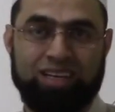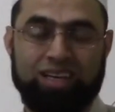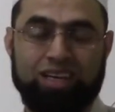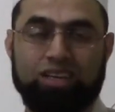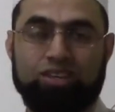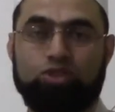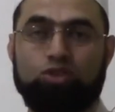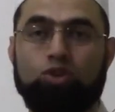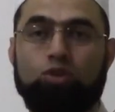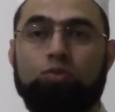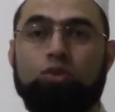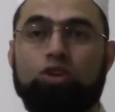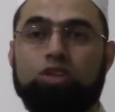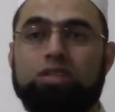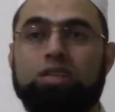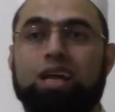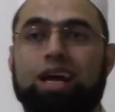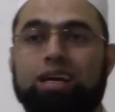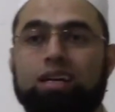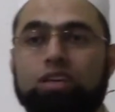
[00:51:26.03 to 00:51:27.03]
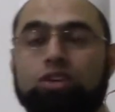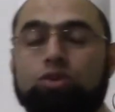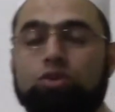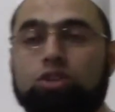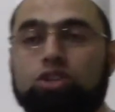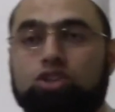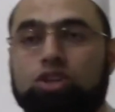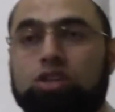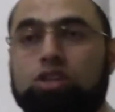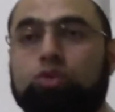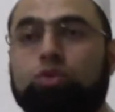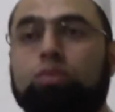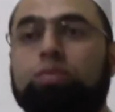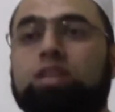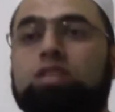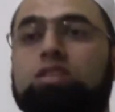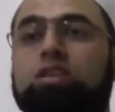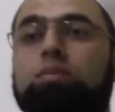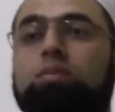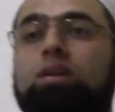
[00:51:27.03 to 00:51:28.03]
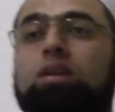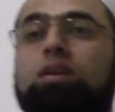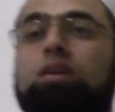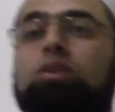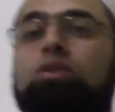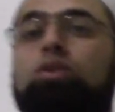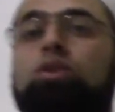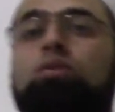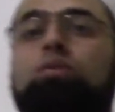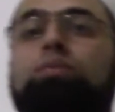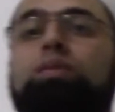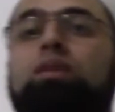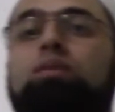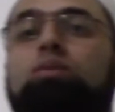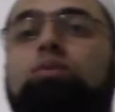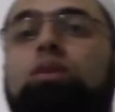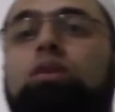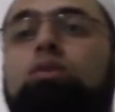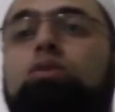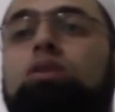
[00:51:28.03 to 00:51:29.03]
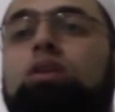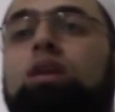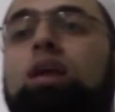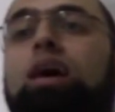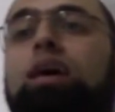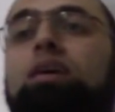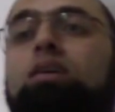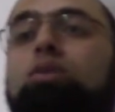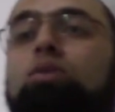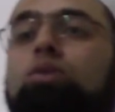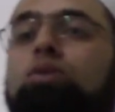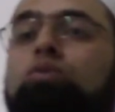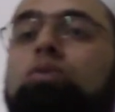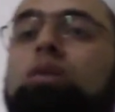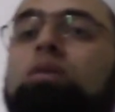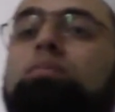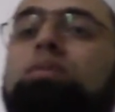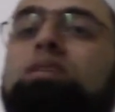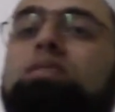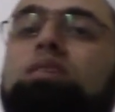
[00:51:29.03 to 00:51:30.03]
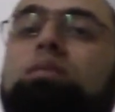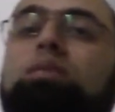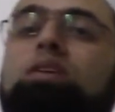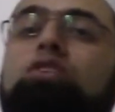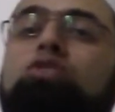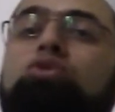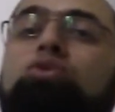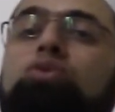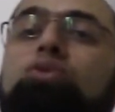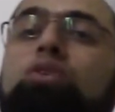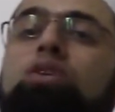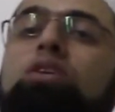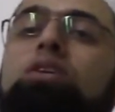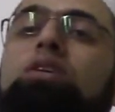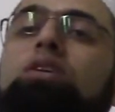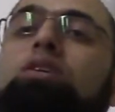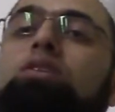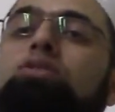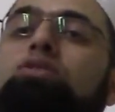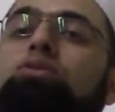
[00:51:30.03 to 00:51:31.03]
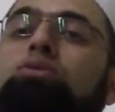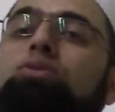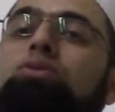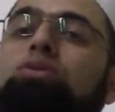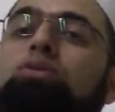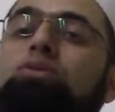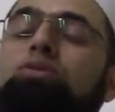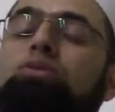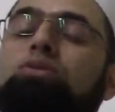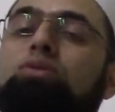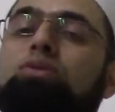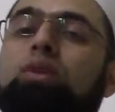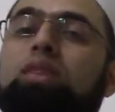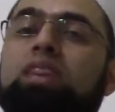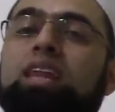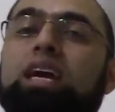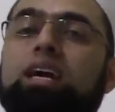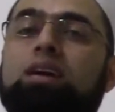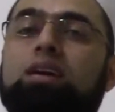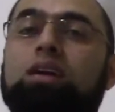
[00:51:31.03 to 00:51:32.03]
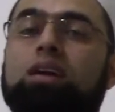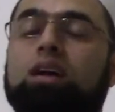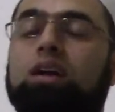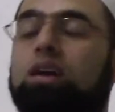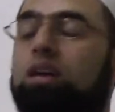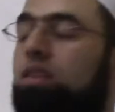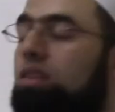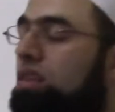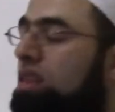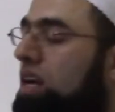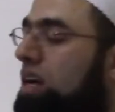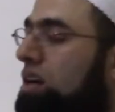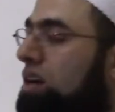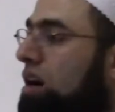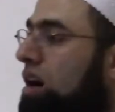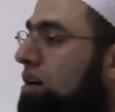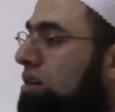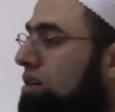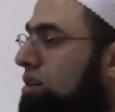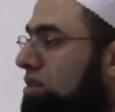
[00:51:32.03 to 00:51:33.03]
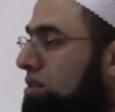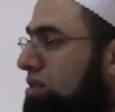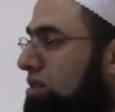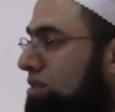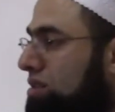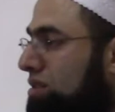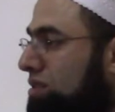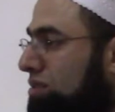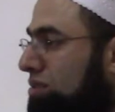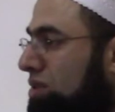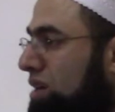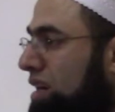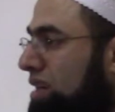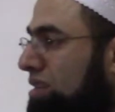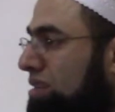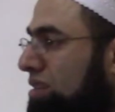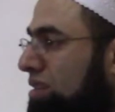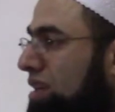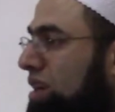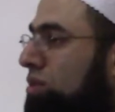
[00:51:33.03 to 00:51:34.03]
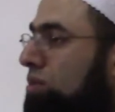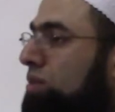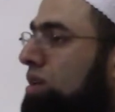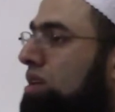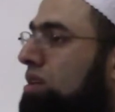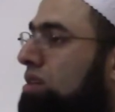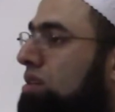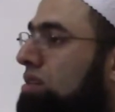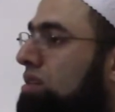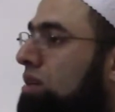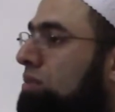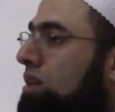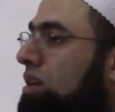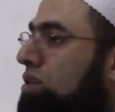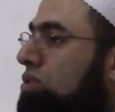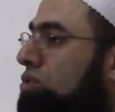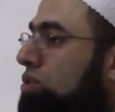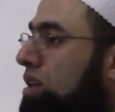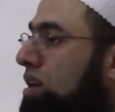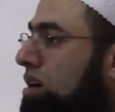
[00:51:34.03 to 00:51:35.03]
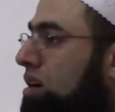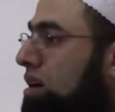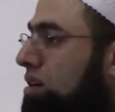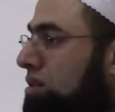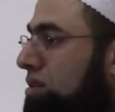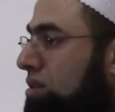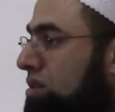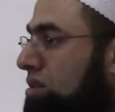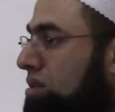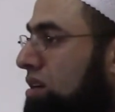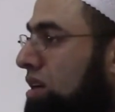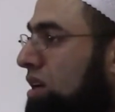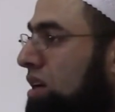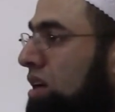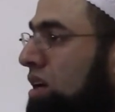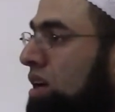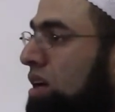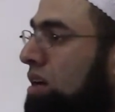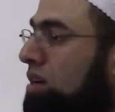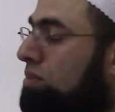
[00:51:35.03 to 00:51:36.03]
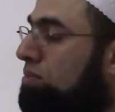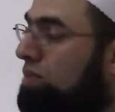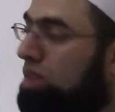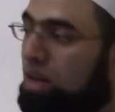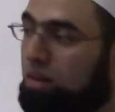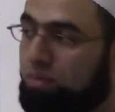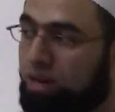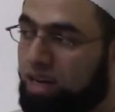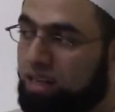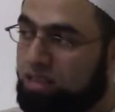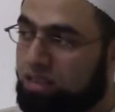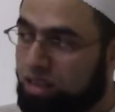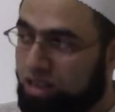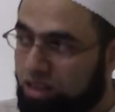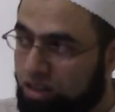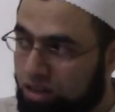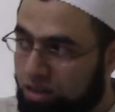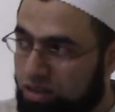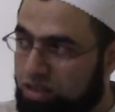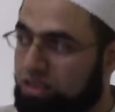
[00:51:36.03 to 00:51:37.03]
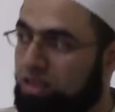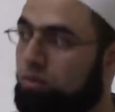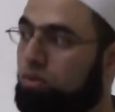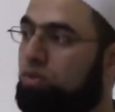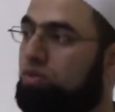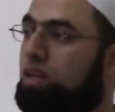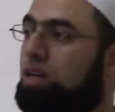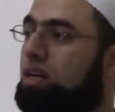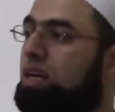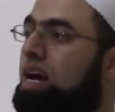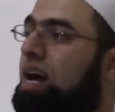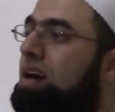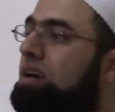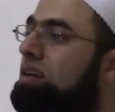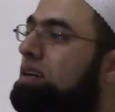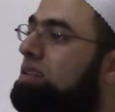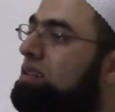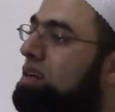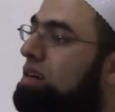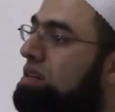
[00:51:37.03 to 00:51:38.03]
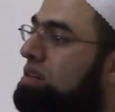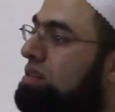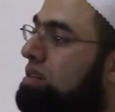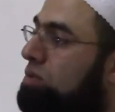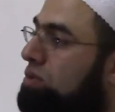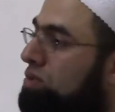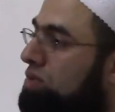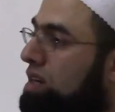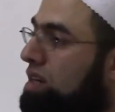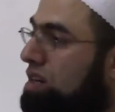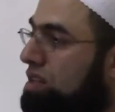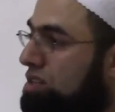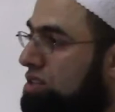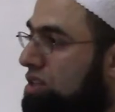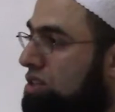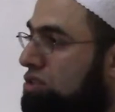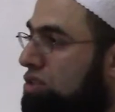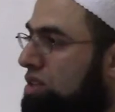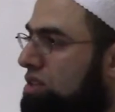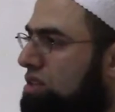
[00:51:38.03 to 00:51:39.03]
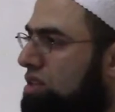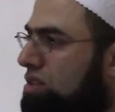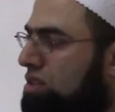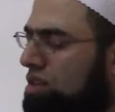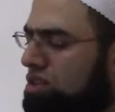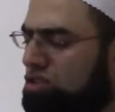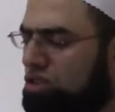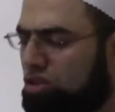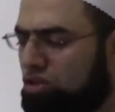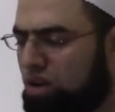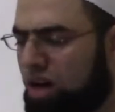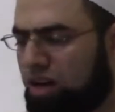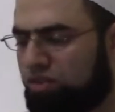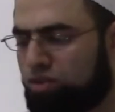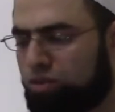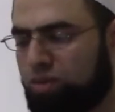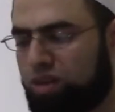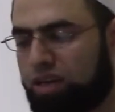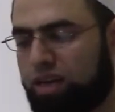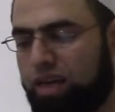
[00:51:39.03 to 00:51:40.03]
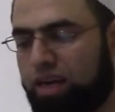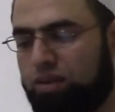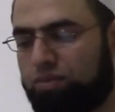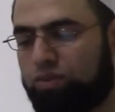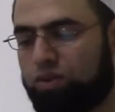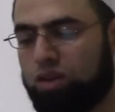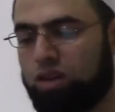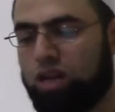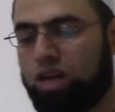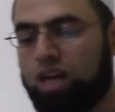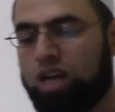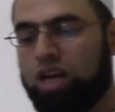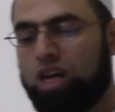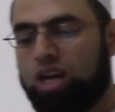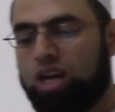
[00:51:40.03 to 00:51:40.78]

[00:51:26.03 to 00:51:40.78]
So most likely your children will be similar or will look like or will be similar to their uncles, right? They will be similar to their uncles. They might inherit some of their character, some of their etc., etc. So you have to be careful.